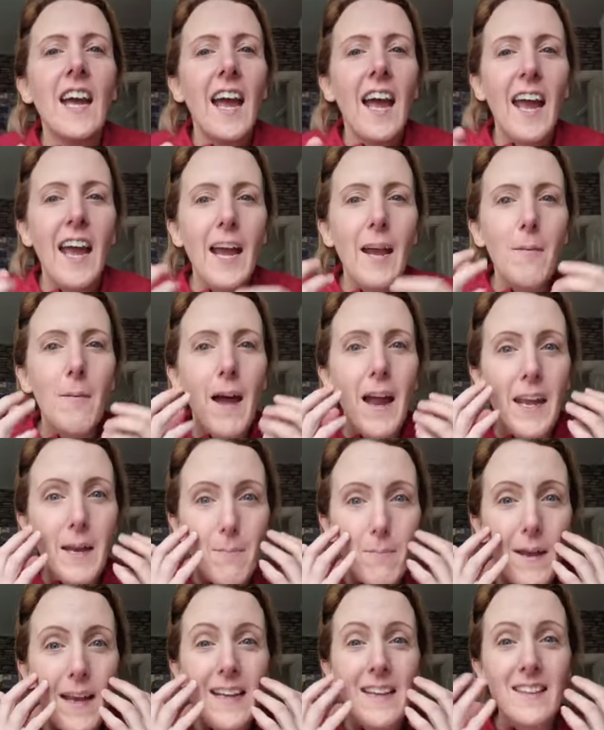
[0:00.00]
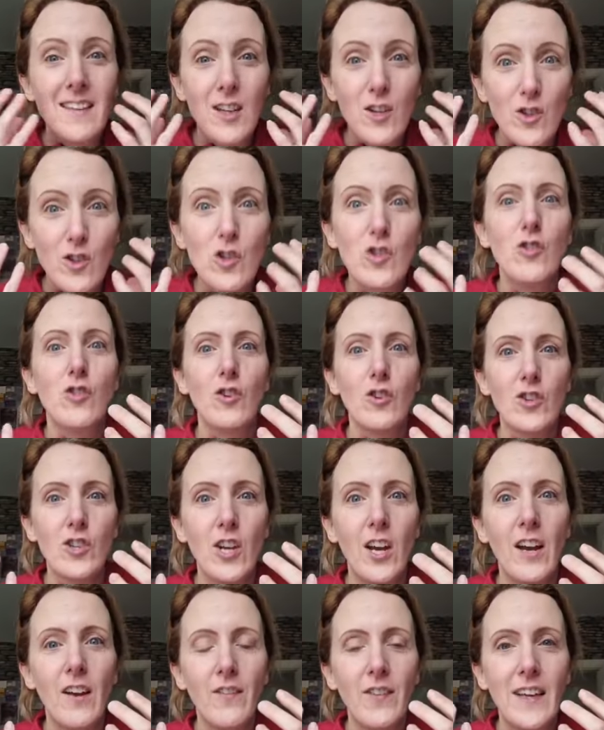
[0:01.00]
And it makes the
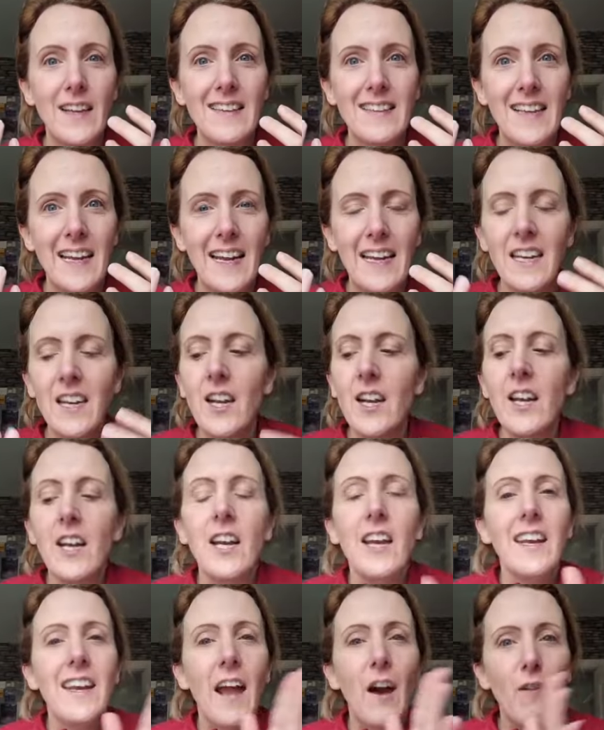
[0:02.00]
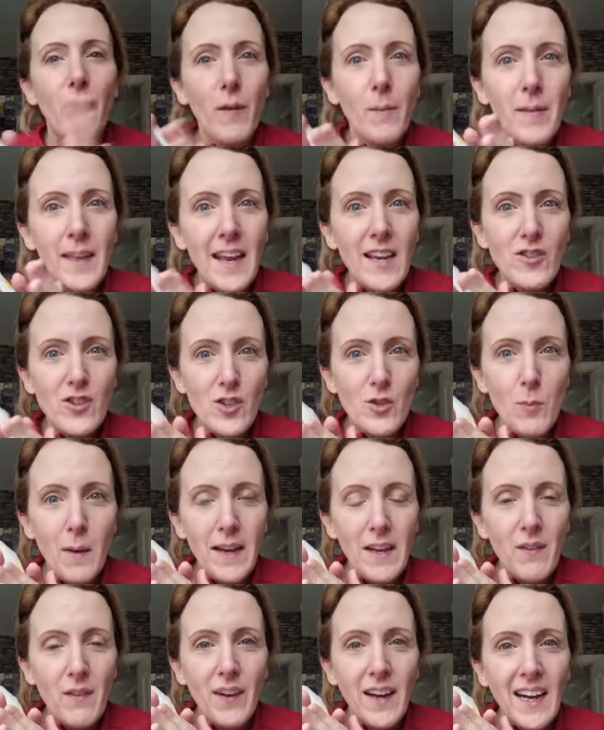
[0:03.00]
structure of your skin. Now, from the age of
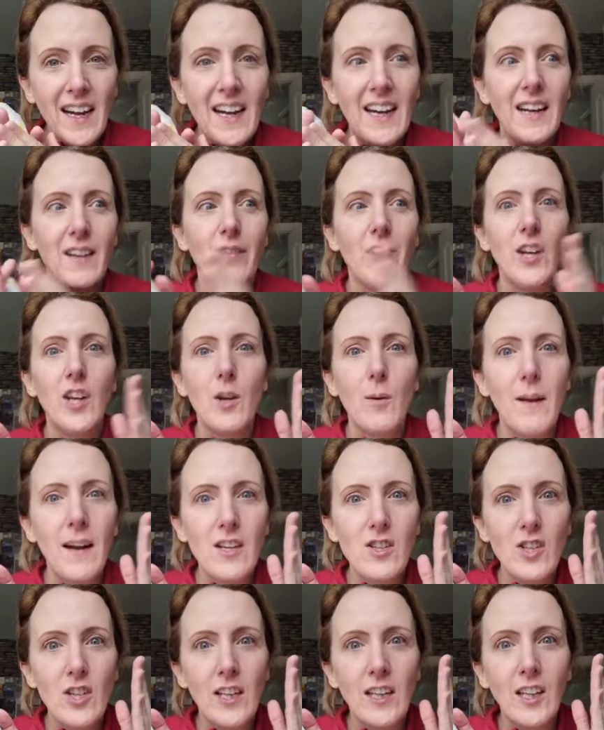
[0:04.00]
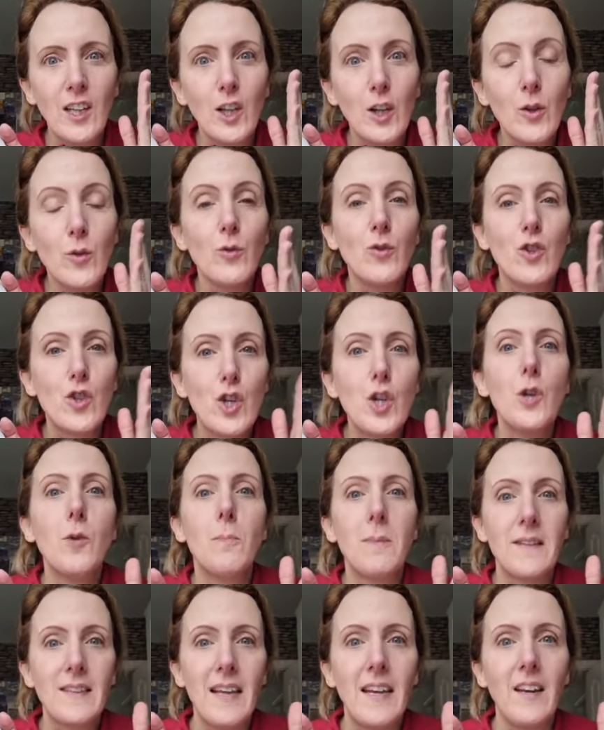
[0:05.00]
25, you actually lose
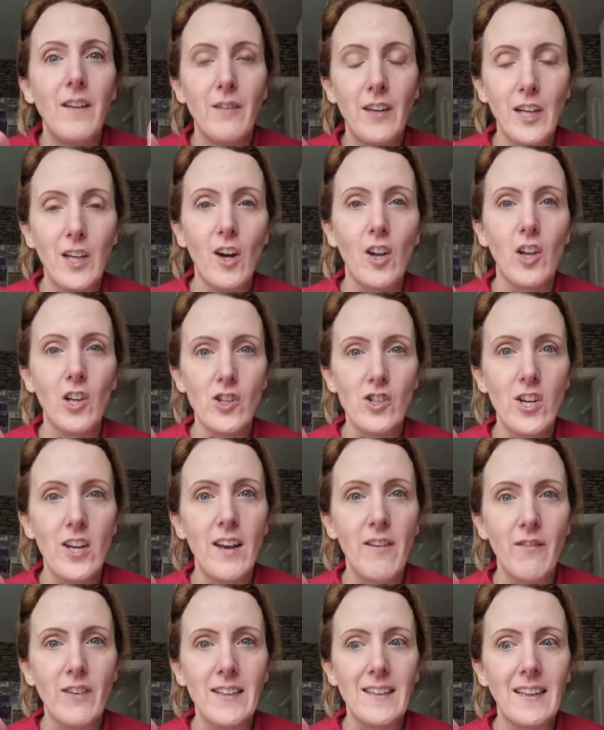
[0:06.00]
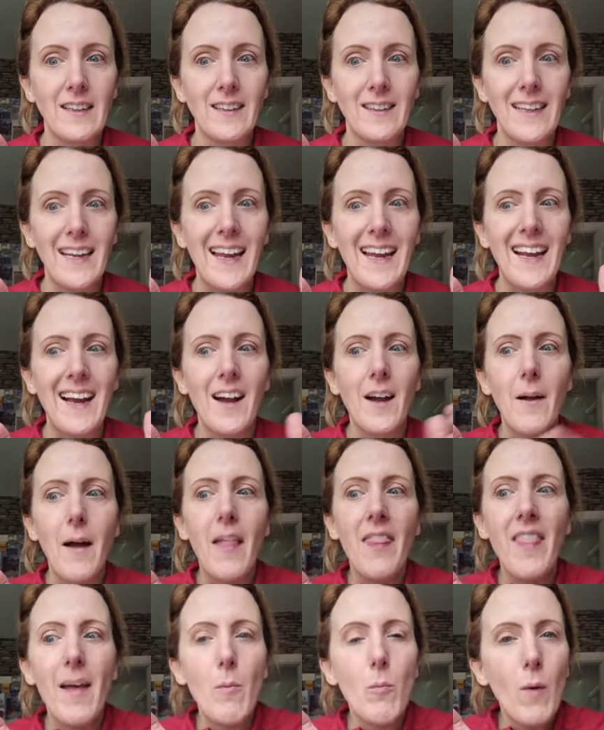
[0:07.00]
2% of your collagen every single year.
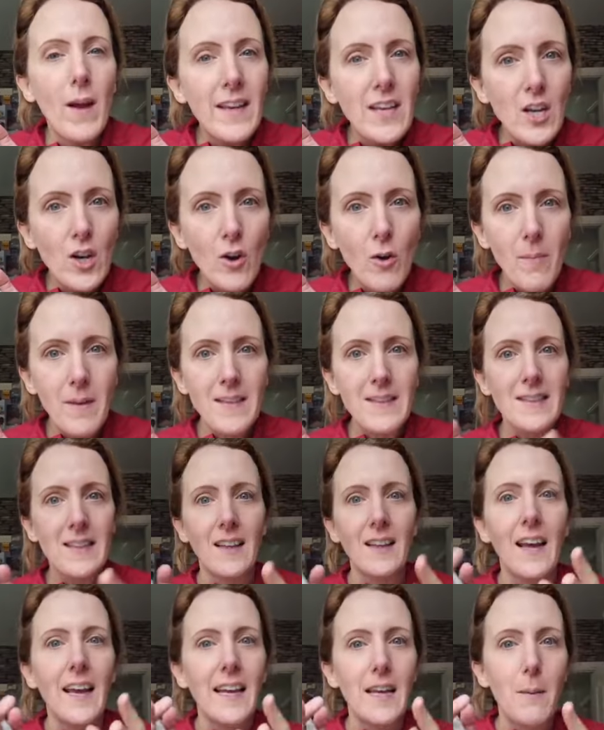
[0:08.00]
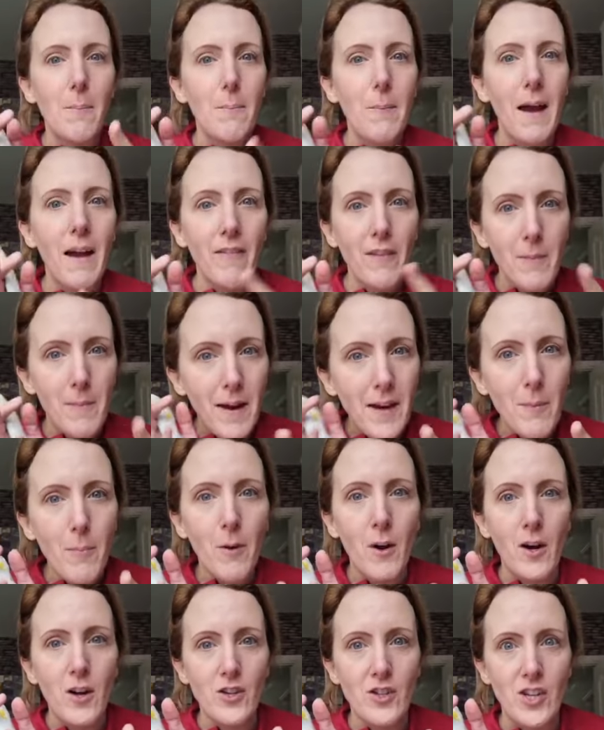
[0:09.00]
And then when you come into like your
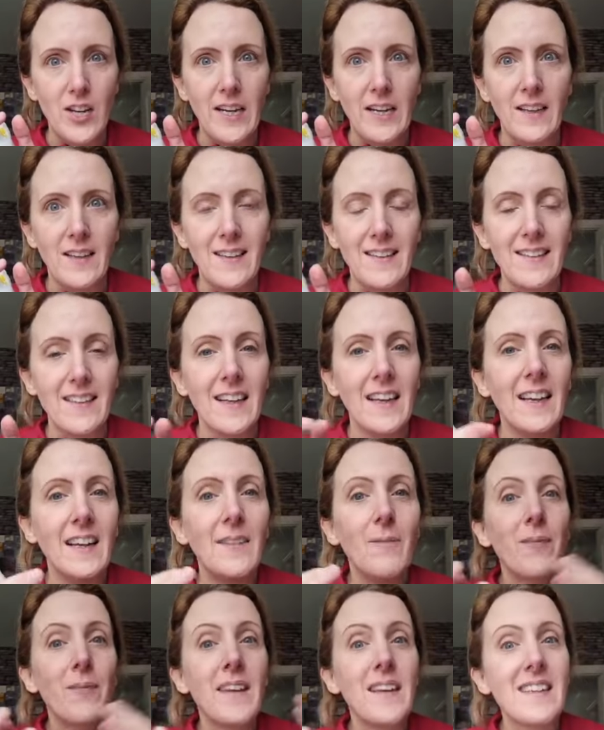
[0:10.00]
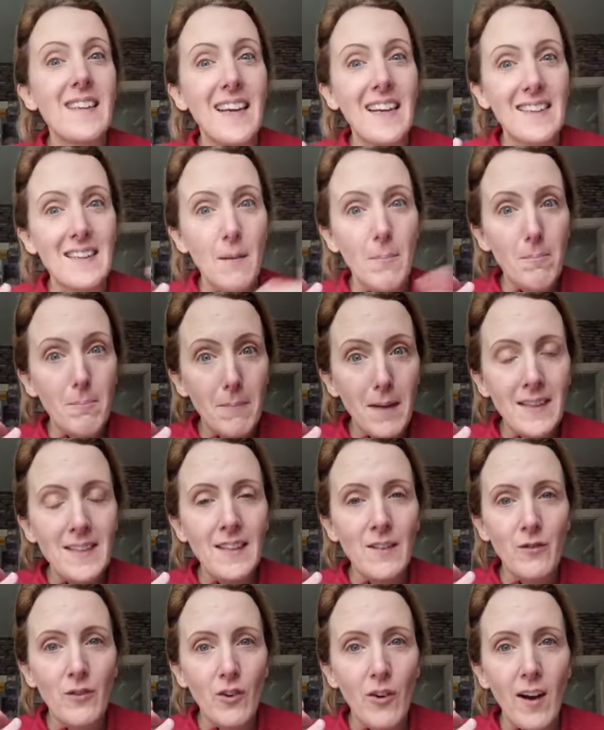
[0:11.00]
perimenopause years, it takes a
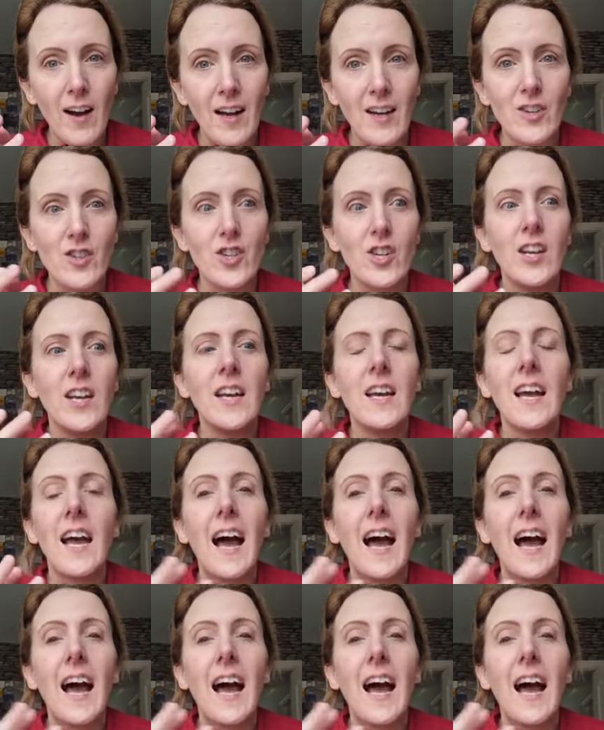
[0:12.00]
massive crash.